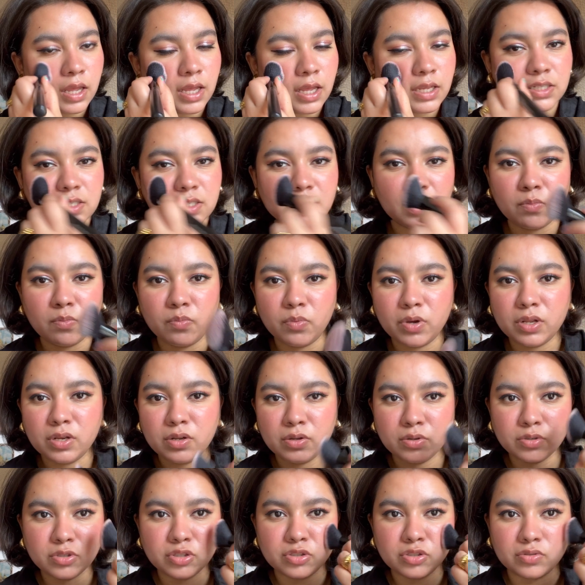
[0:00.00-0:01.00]
As someone
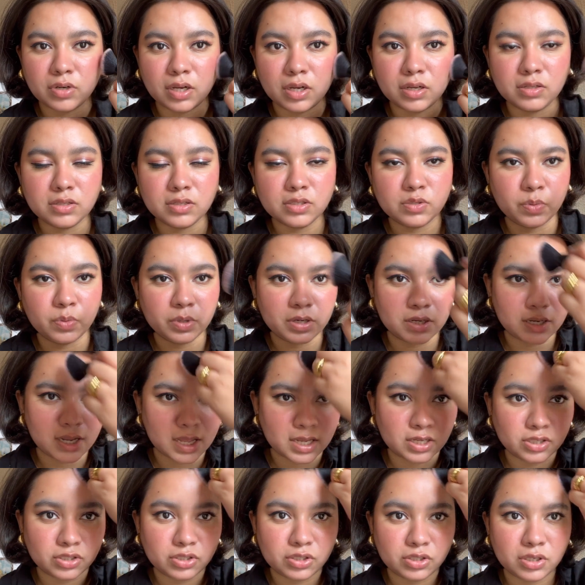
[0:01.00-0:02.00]
who struggles with
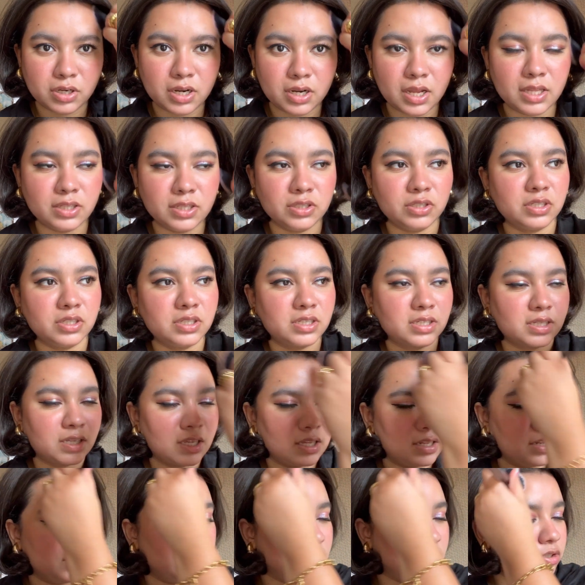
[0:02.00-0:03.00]
texture and just
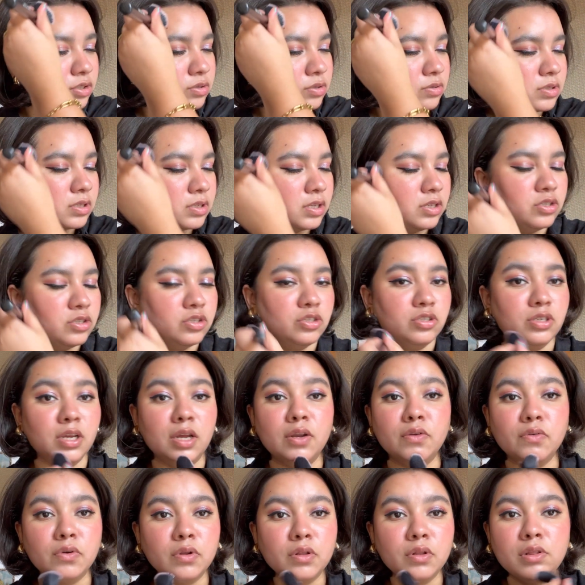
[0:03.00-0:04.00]
skin issues in
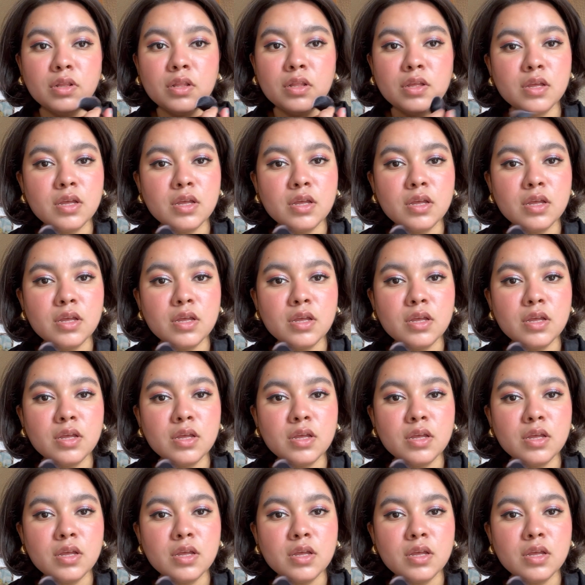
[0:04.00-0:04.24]
general,